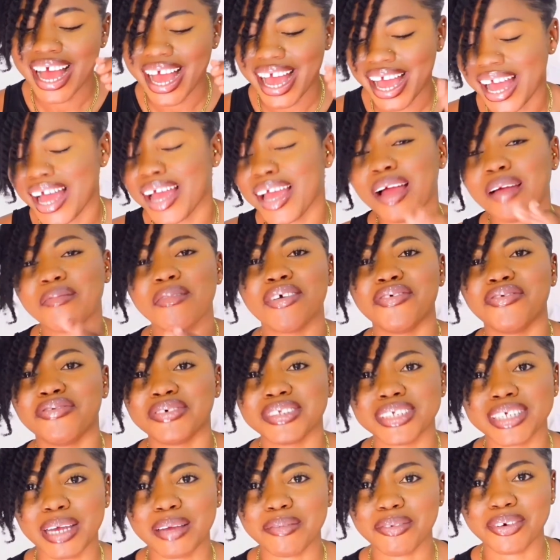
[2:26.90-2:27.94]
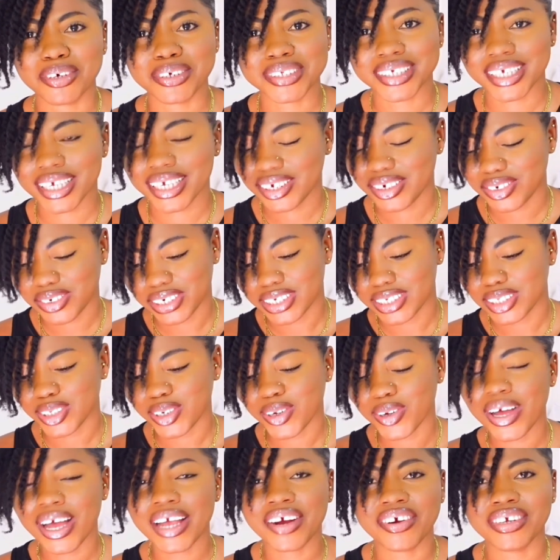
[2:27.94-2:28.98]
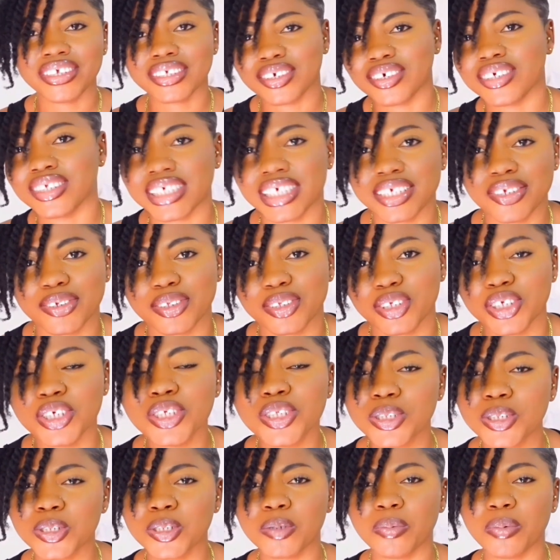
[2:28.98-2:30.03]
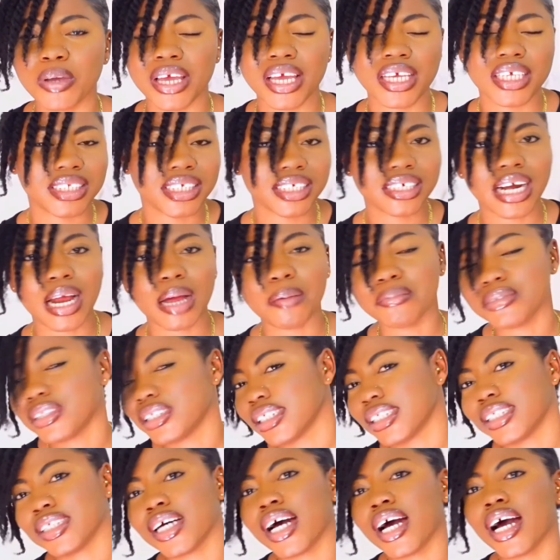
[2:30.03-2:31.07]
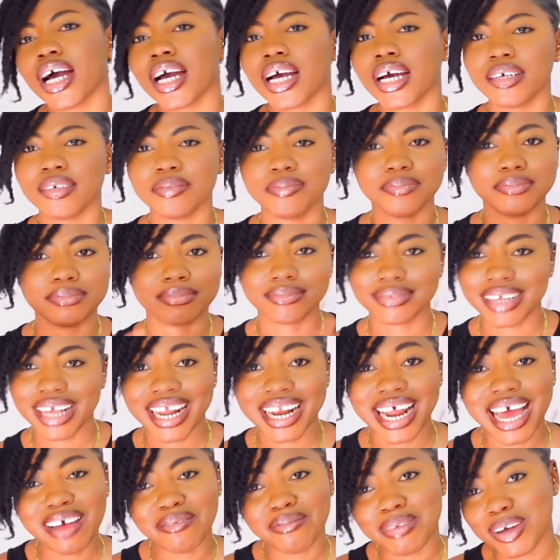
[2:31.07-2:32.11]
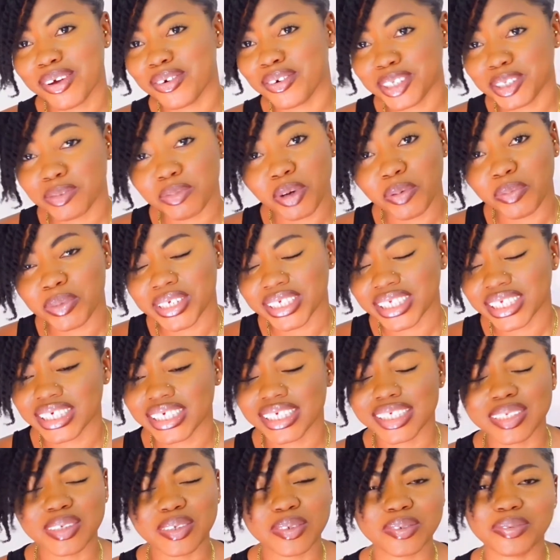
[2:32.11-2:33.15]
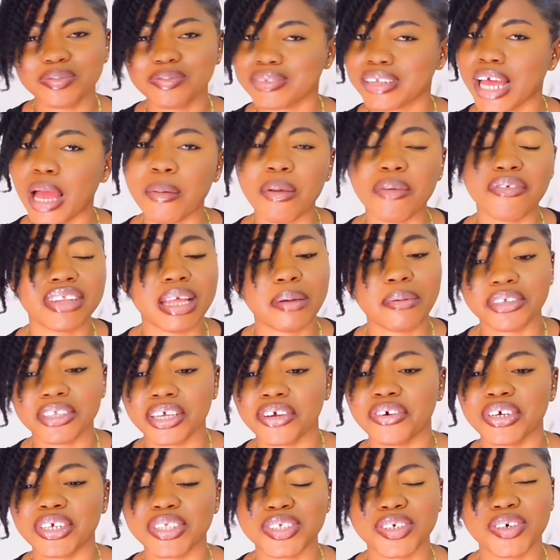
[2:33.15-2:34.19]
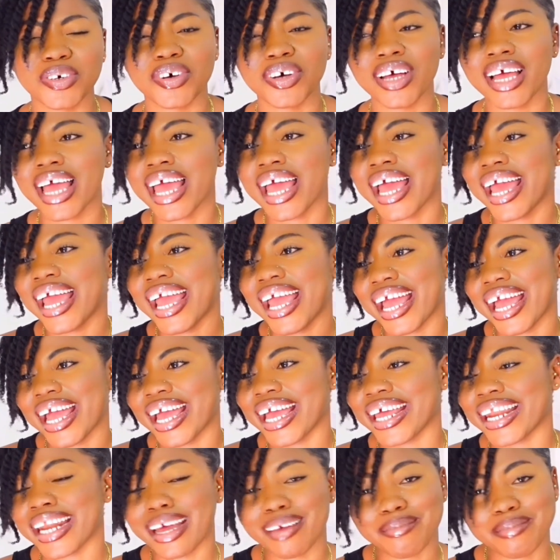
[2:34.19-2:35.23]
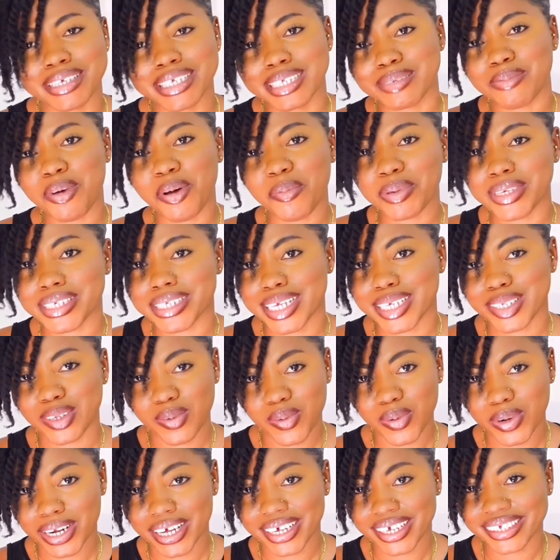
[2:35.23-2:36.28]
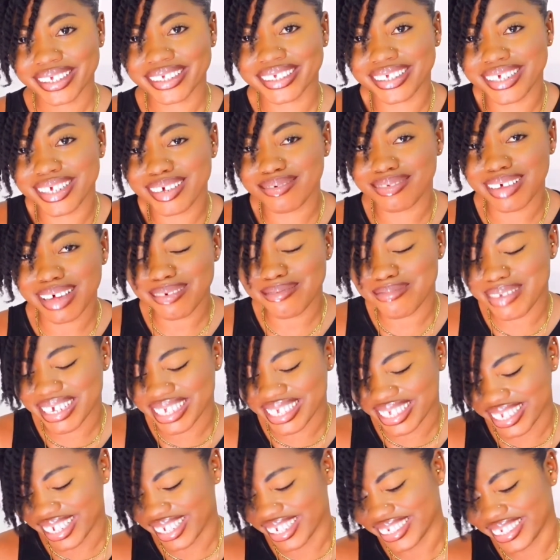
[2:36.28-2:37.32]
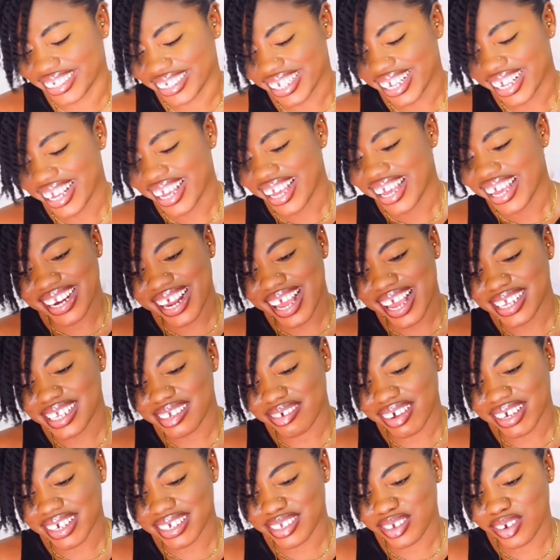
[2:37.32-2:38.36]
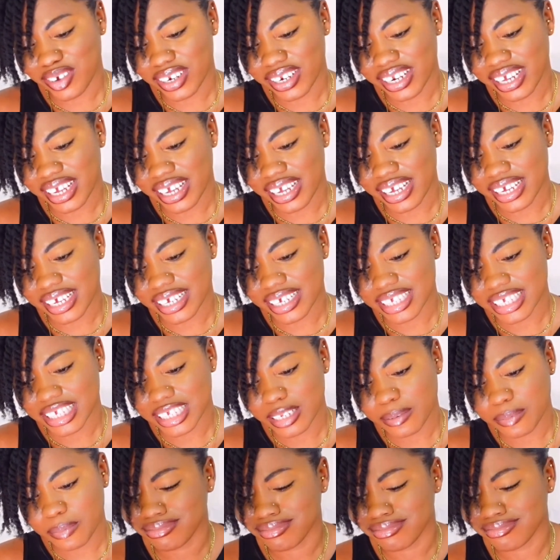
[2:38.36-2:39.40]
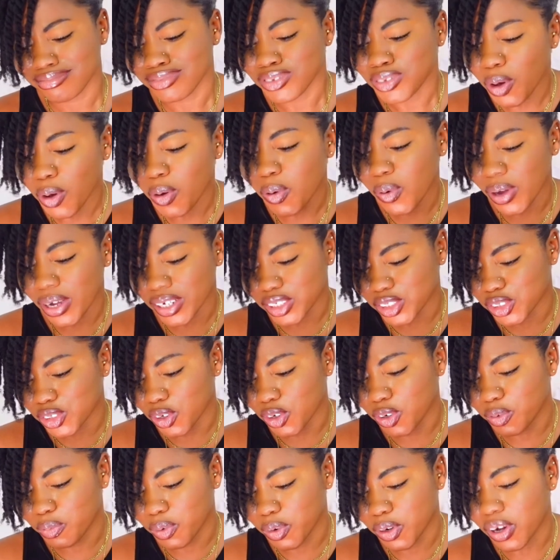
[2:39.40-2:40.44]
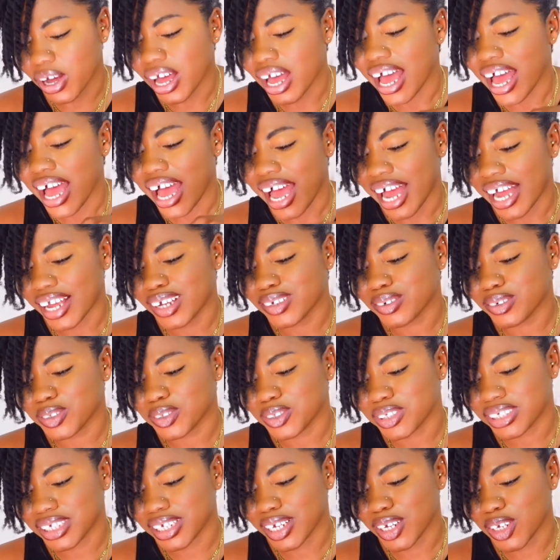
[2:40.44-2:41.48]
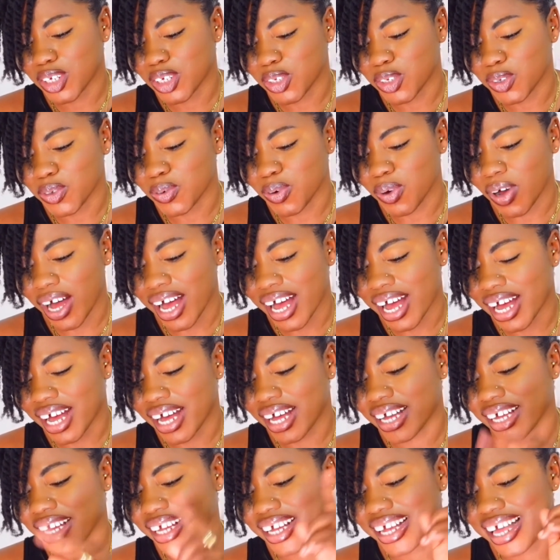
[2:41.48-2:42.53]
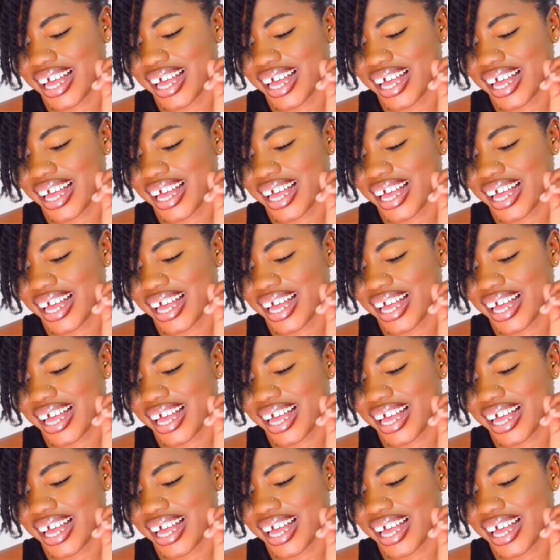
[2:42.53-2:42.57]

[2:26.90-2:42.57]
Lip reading: I am a full-time content creator. I create content on YouTube, Instagram, TikTok, and I have my own small business. So I'm a full-time content creator and I'm a small business owner, if that makes sense. Next question is no question, but I just want to say you are